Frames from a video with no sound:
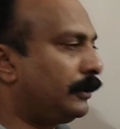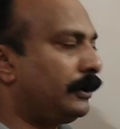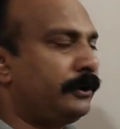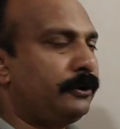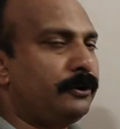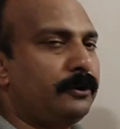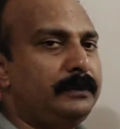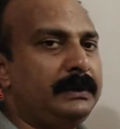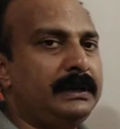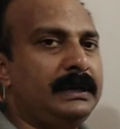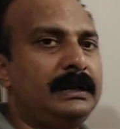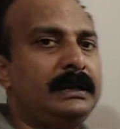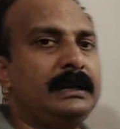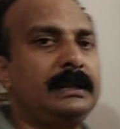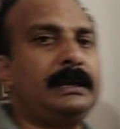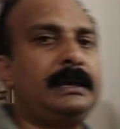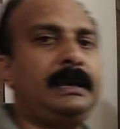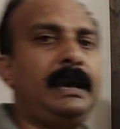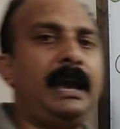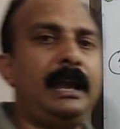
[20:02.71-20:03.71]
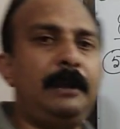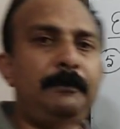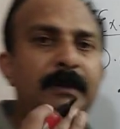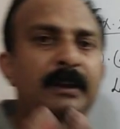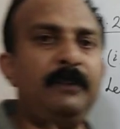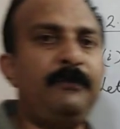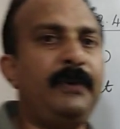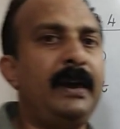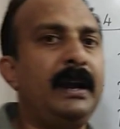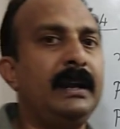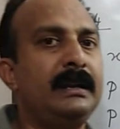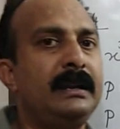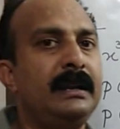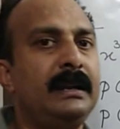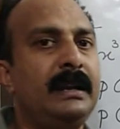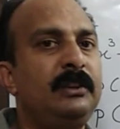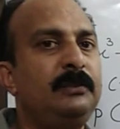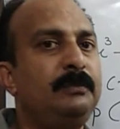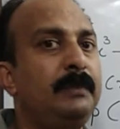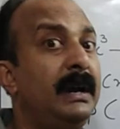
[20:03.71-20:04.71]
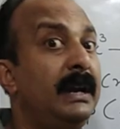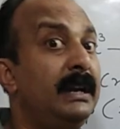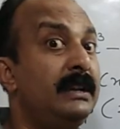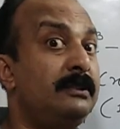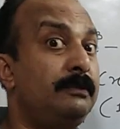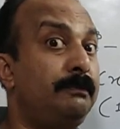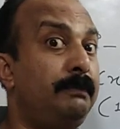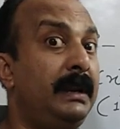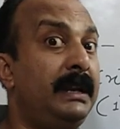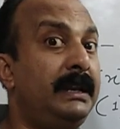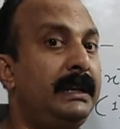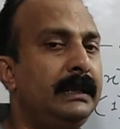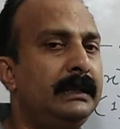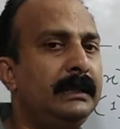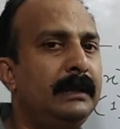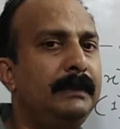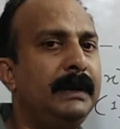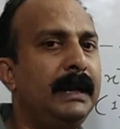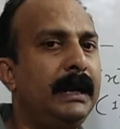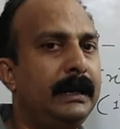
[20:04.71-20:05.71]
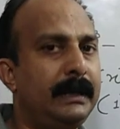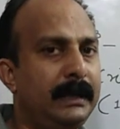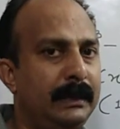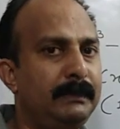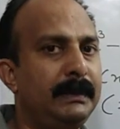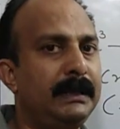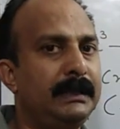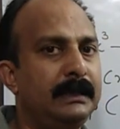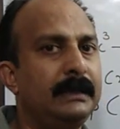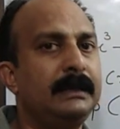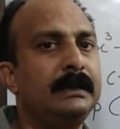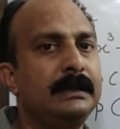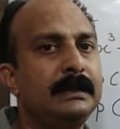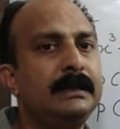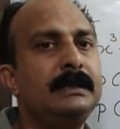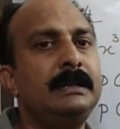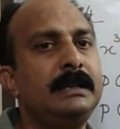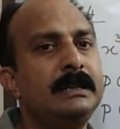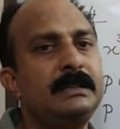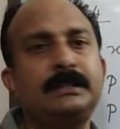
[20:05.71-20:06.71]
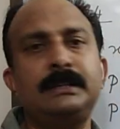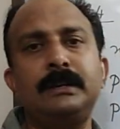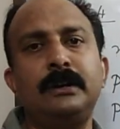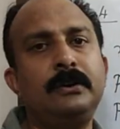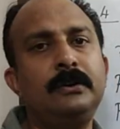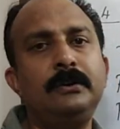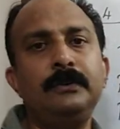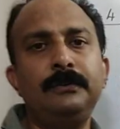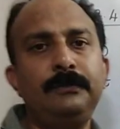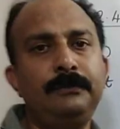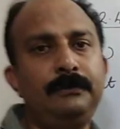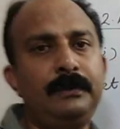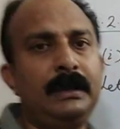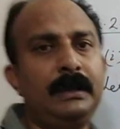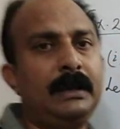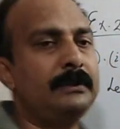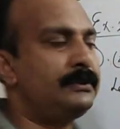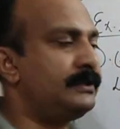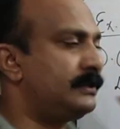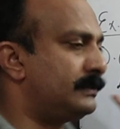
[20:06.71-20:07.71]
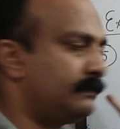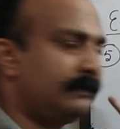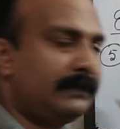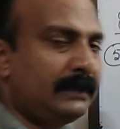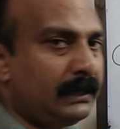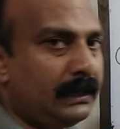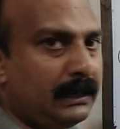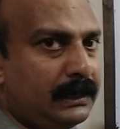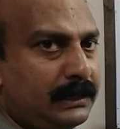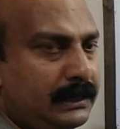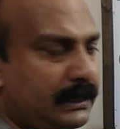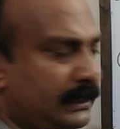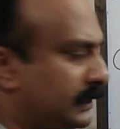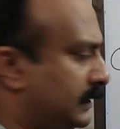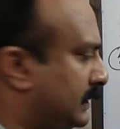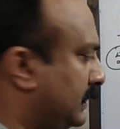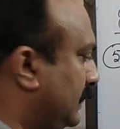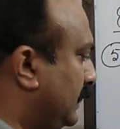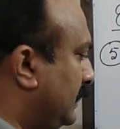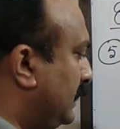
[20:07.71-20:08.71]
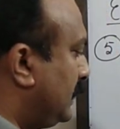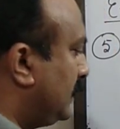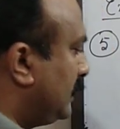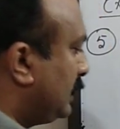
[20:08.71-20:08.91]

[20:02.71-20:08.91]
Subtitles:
polynomial can be factorized by splitting the middle term method. Just now we have learned it.